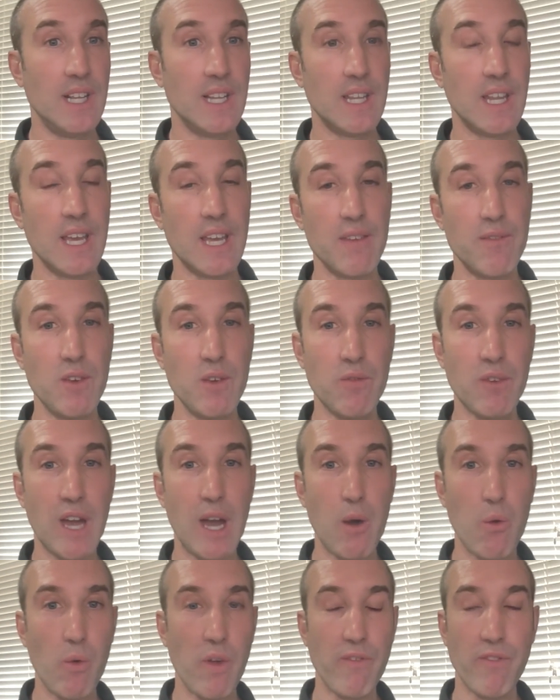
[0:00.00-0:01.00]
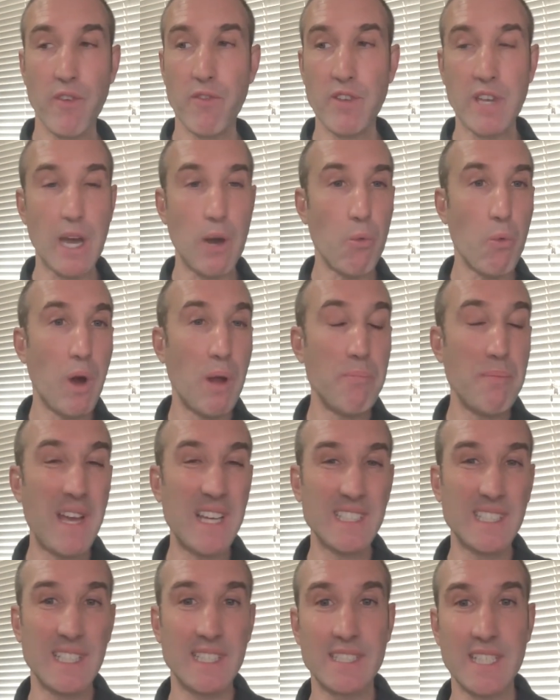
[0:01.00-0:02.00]
Like if you've got one
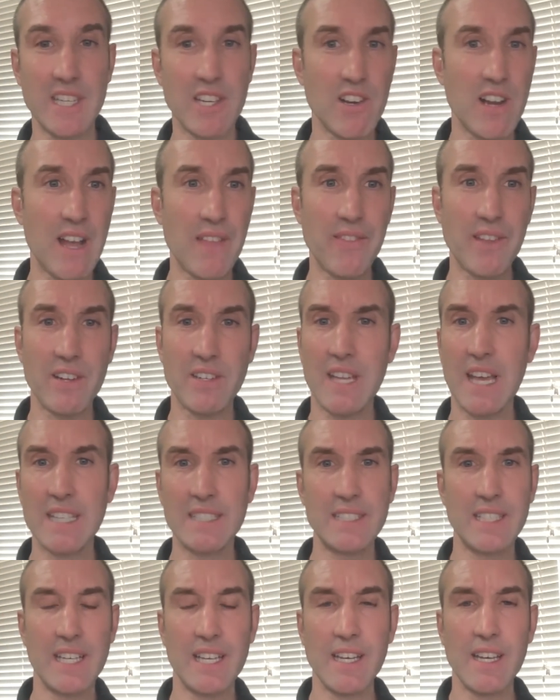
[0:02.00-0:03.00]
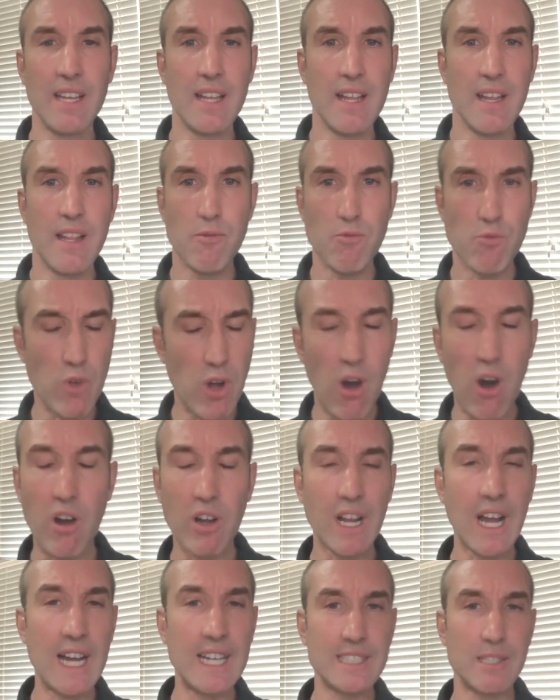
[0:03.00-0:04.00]
message and you're out there testing all
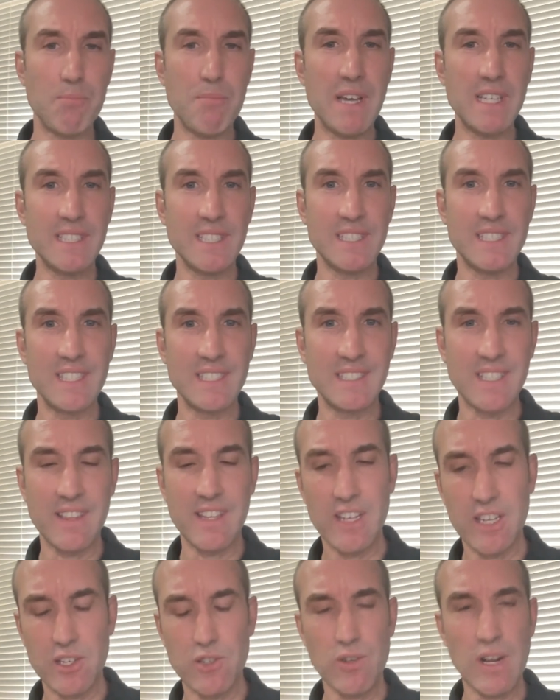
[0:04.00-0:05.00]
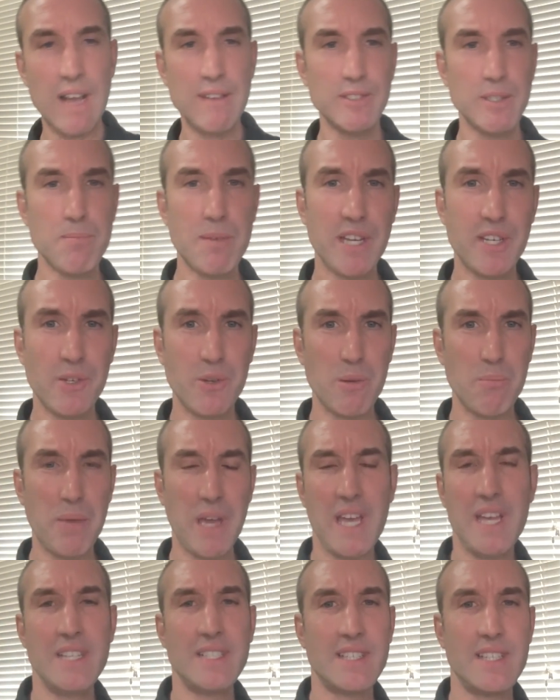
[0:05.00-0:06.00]
kinds of messages, and then you drive somebody to a
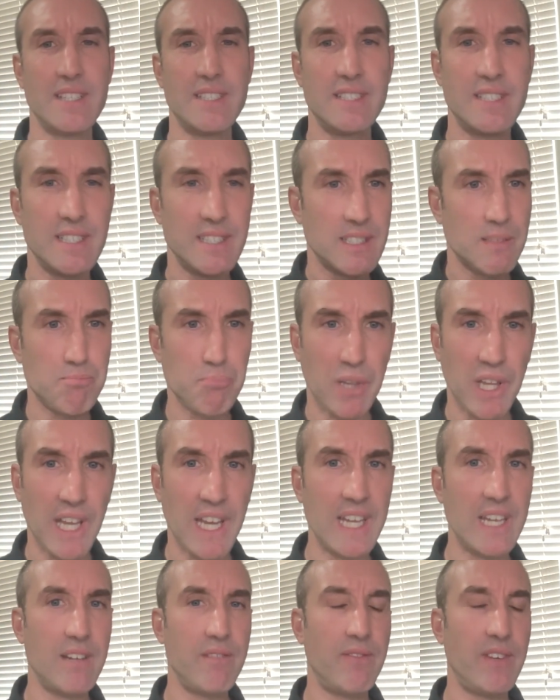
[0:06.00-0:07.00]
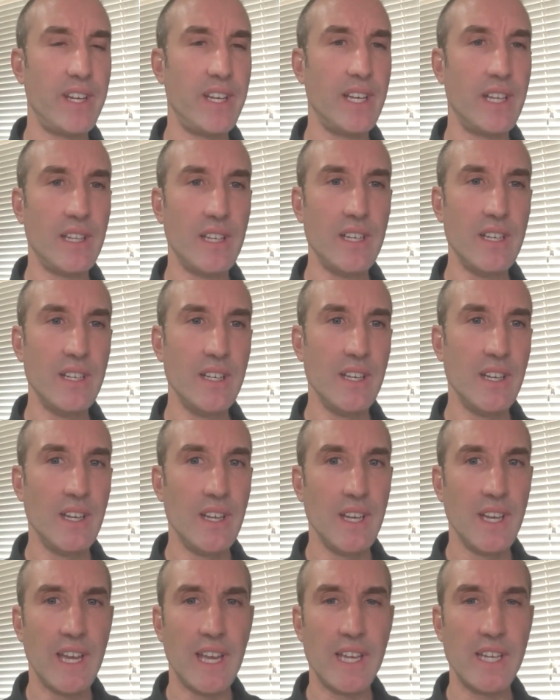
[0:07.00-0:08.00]
page that's just plain and vanilla,
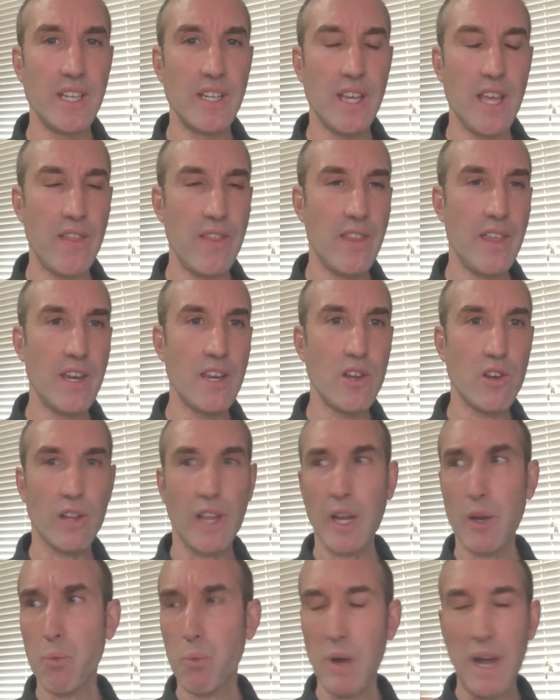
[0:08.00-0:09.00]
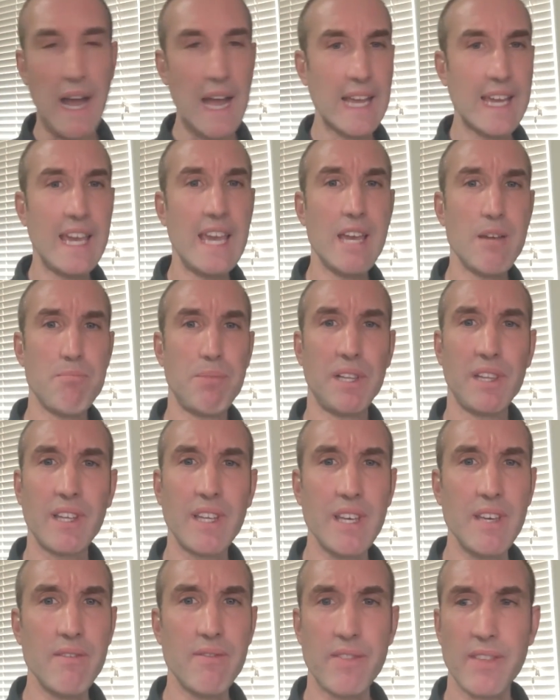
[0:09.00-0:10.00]
and then you're like, I can't
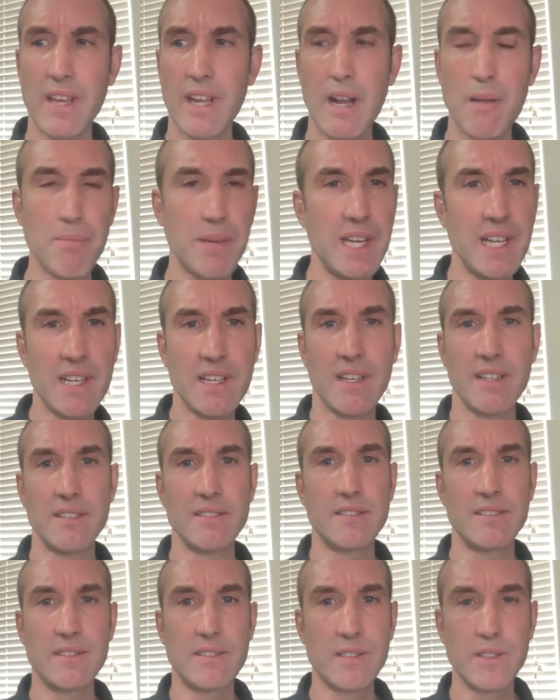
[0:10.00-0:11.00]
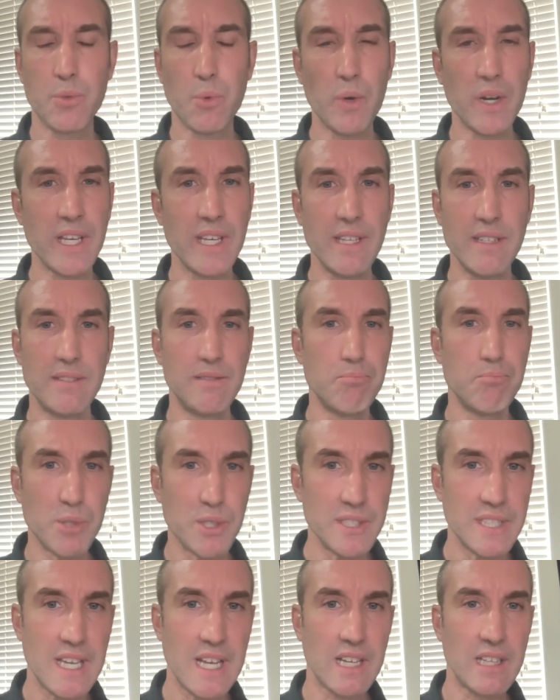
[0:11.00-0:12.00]
believe that I'm getting a
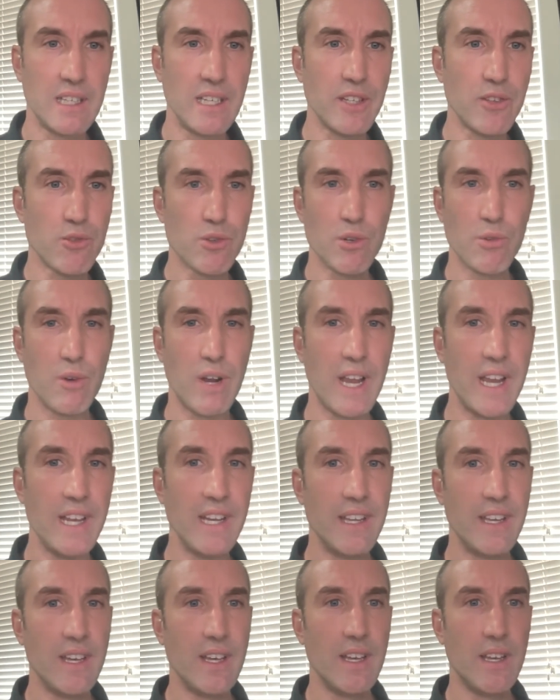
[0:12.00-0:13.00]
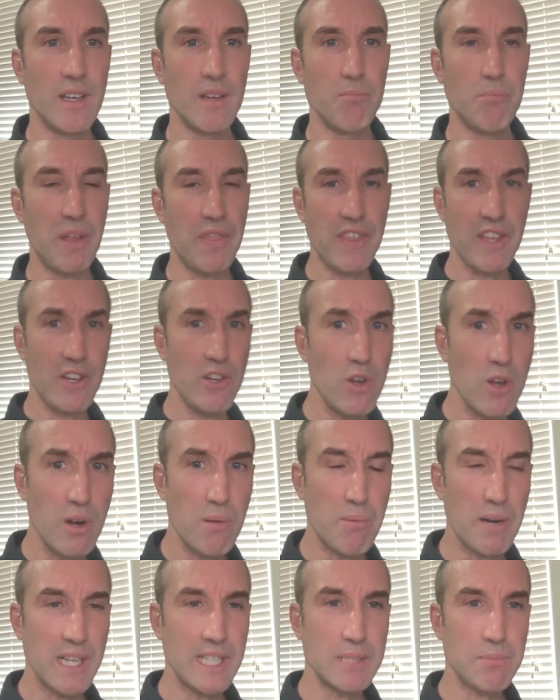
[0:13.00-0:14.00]
20% click-through rate, but then
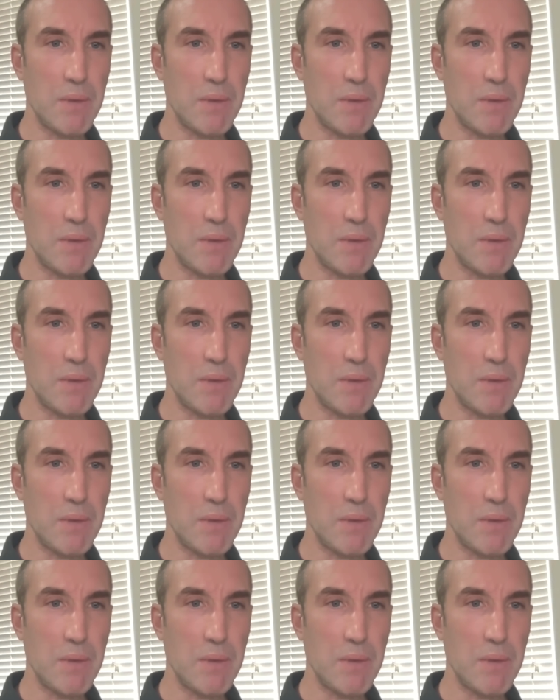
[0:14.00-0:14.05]
nobody's